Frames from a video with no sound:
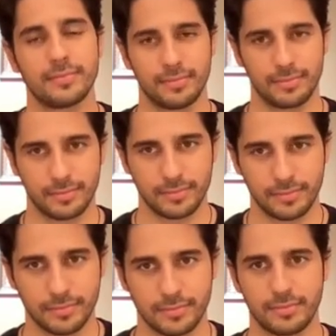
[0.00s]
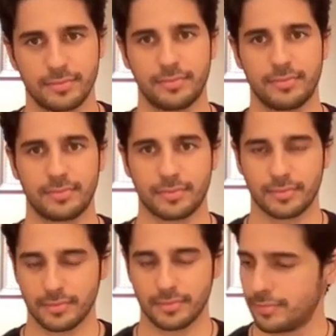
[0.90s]

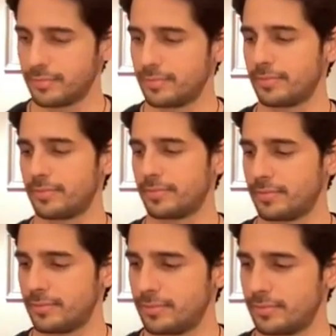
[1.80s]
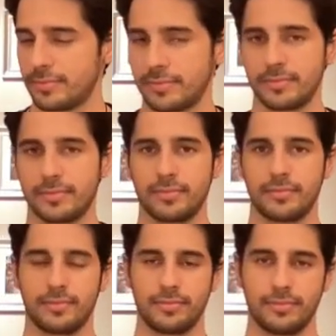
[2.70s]

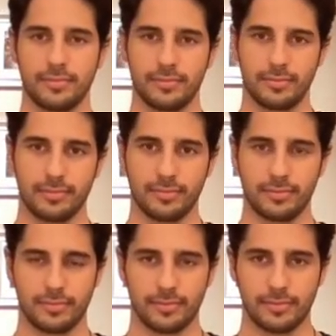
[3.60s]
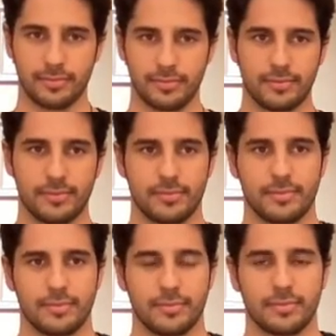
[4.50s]

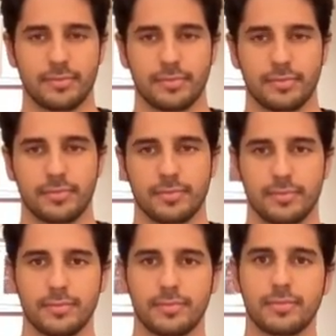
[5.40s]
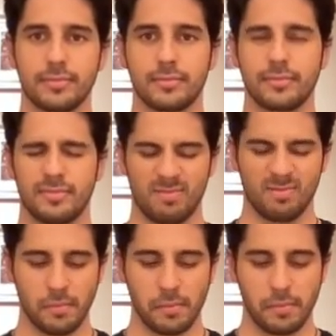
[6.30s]
No words are spoken by the person on screen.